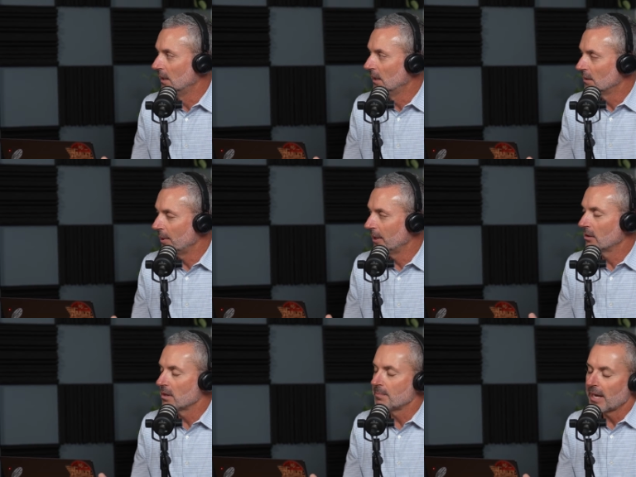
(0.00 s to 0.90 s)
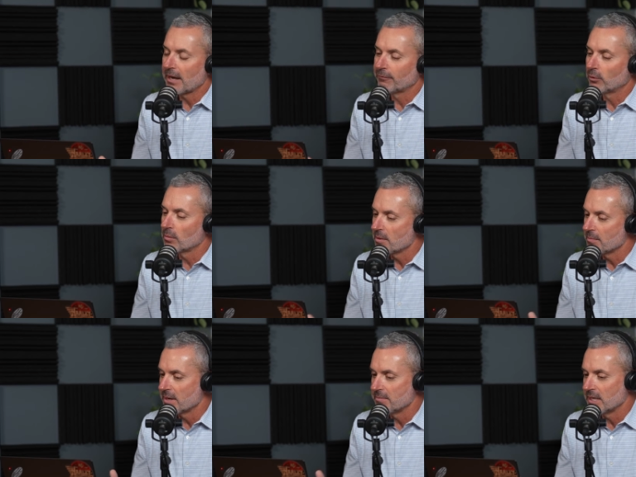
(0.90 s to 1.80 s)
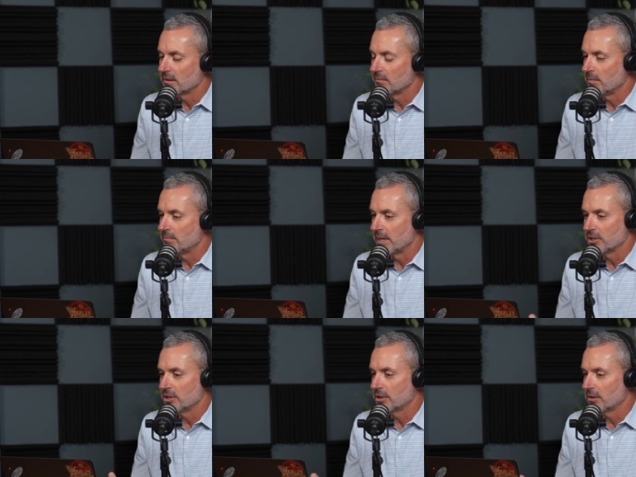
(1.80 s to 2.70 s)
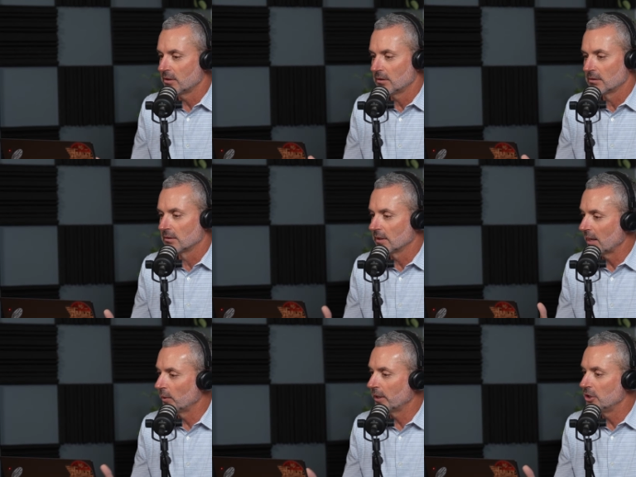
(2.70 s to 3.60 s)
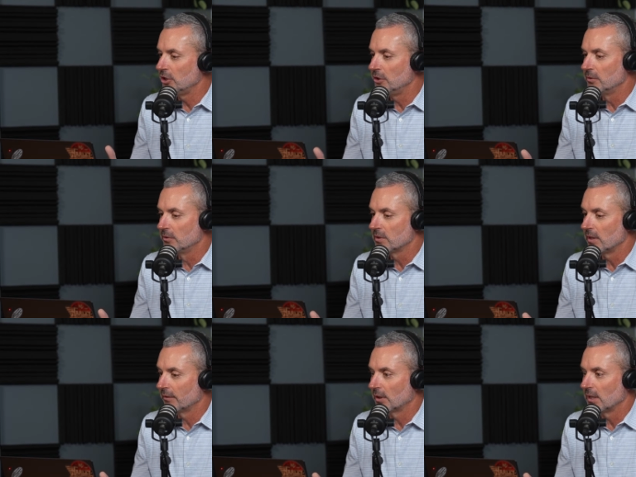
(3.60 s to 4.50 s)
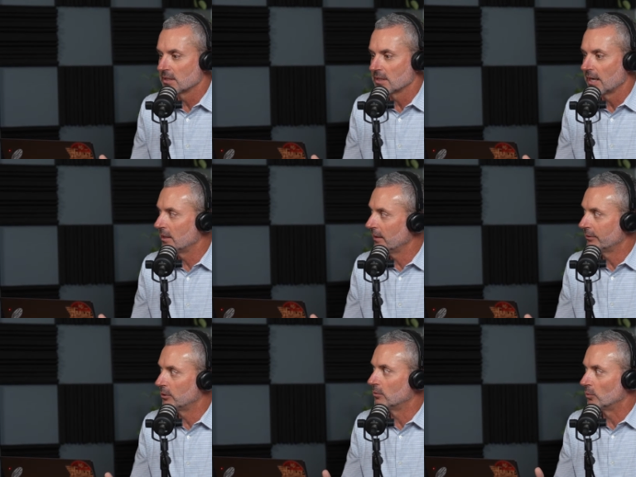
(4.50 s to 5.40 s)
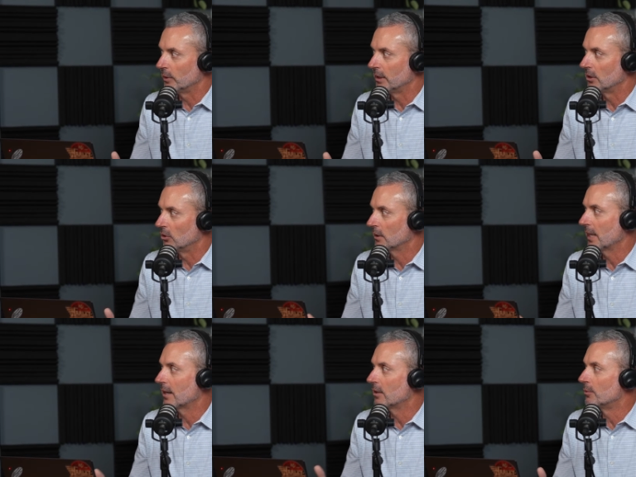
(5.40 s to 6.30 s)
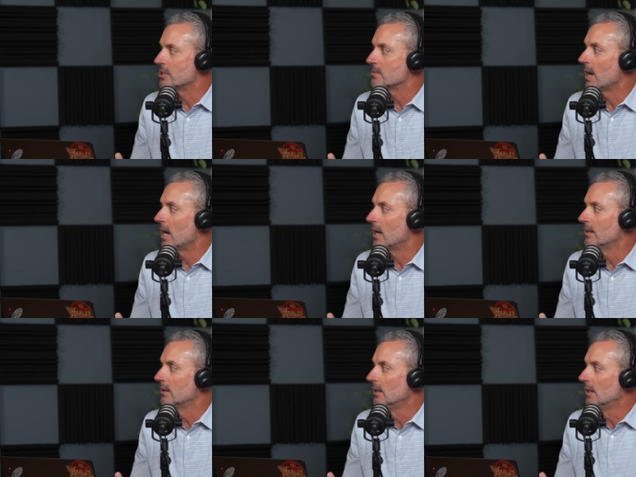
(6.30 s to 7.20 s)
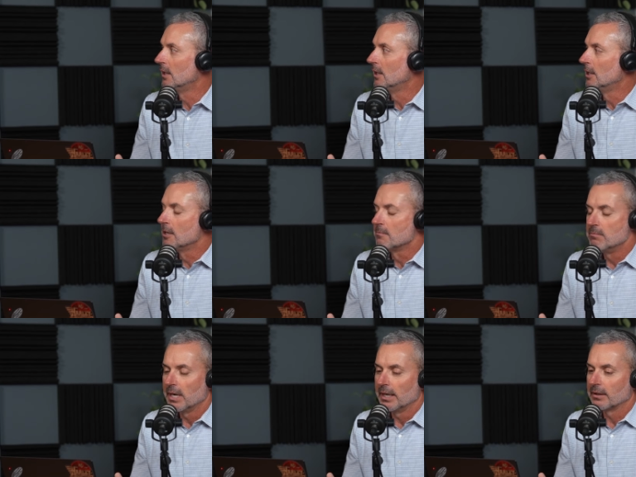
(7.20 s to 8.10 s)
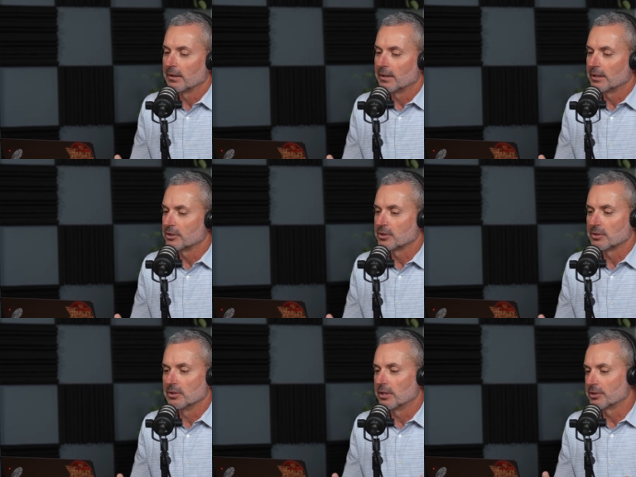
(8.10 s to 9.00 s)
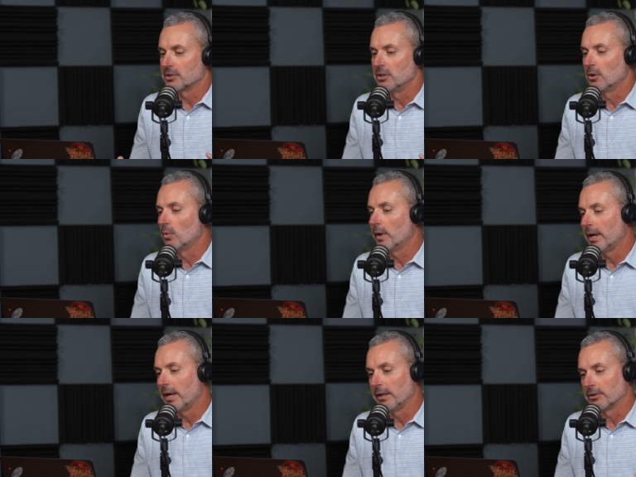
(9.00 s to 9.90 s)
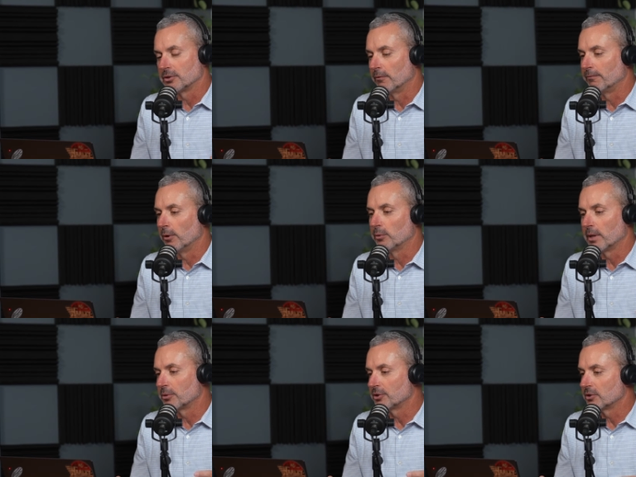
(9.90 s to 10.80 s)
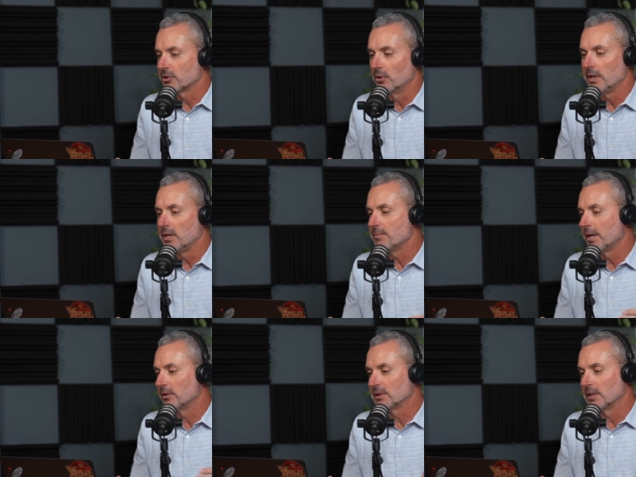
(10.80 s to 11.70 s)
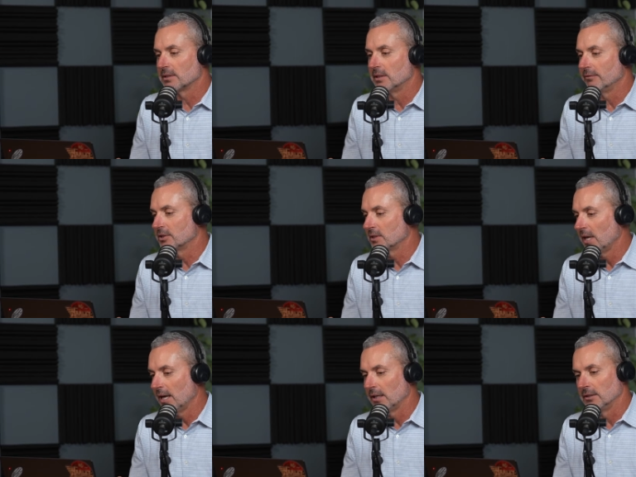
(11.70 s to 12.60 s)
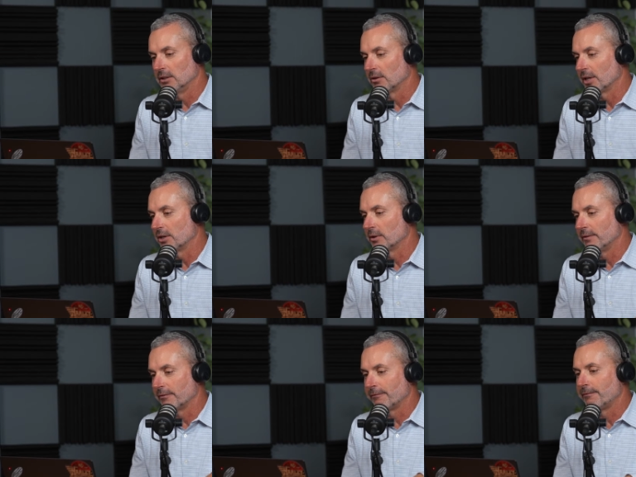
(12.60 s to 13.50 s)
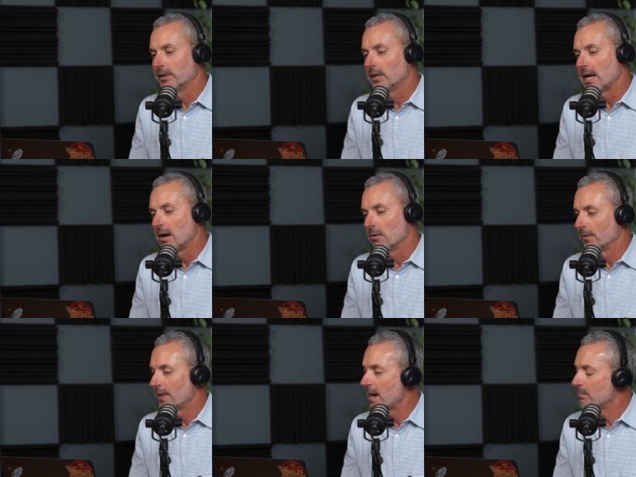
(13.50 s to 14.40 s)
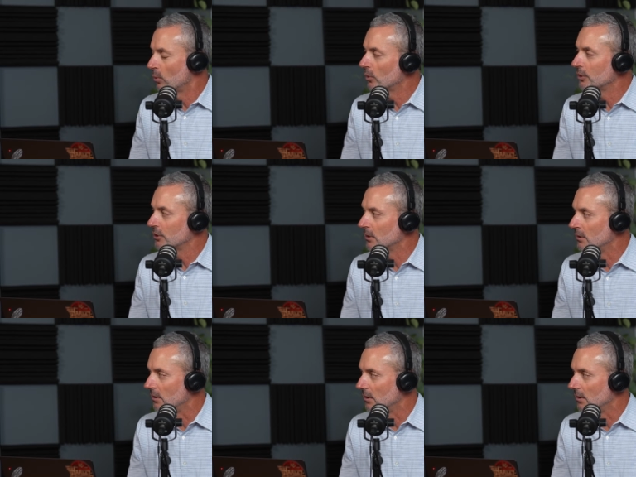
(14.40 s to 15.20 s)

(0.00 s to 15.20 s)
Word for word: depending on the platform there may be a messenger that we can use if they decide to even read it and look at it and respond. Mm-hmm. But there's there's no way, there's no phone numbers, there's no emails. It doesn't even state, you know, they don't even fill out that portion